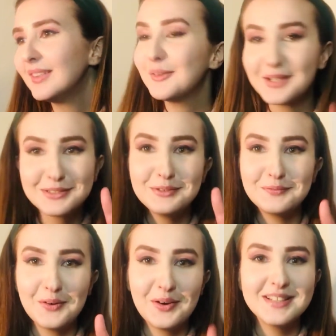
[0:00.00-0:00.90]
Question
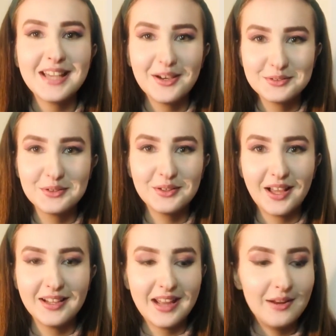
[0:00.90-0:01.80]
4 is, how tall
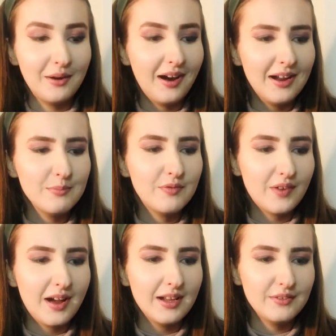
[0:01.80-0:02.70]
are you? I'm
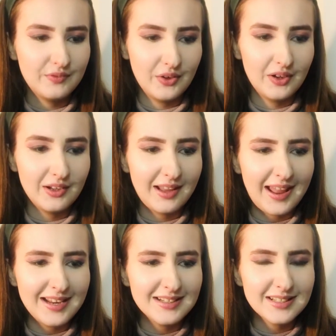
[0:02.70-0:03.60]

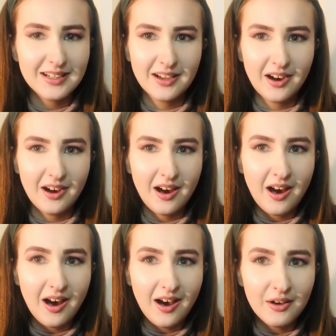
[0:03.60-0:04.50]

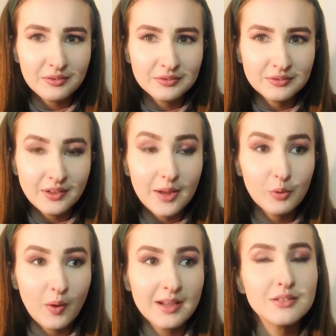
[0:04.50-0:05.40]
5'8.5". I'm
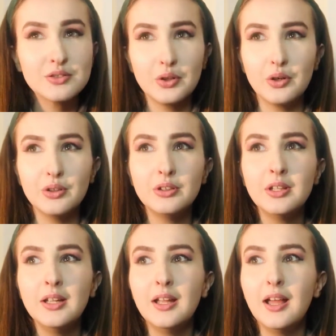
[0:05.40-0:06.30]
quite tall.
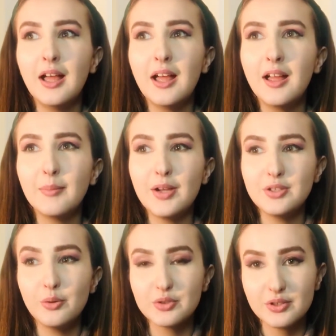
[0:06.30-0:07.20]
I
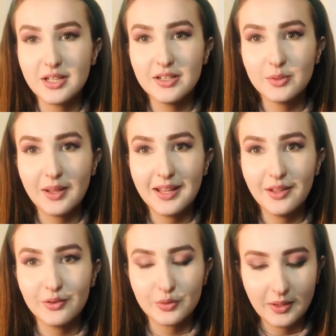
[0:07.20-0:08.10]
do also tend to wear
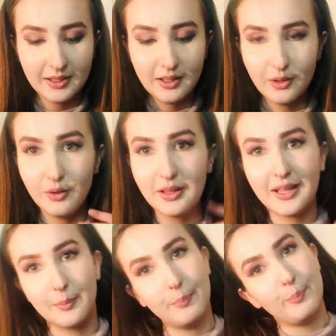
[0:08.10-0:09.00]
heels quite a lot,
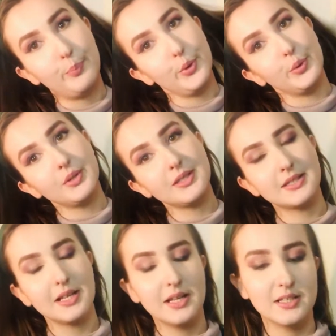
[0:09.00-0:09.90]
like
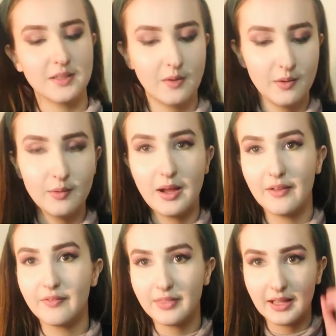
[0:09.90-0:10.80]
boots. So I
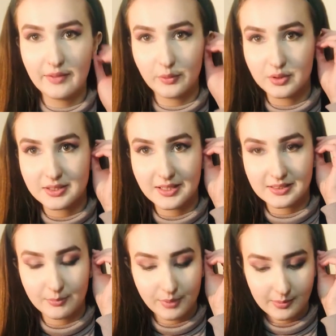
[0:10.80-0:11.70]
think everyone just thinks
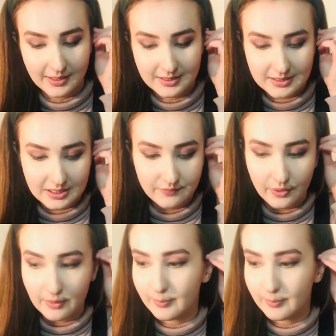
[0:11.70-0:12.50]
I'm probably like 6 foot.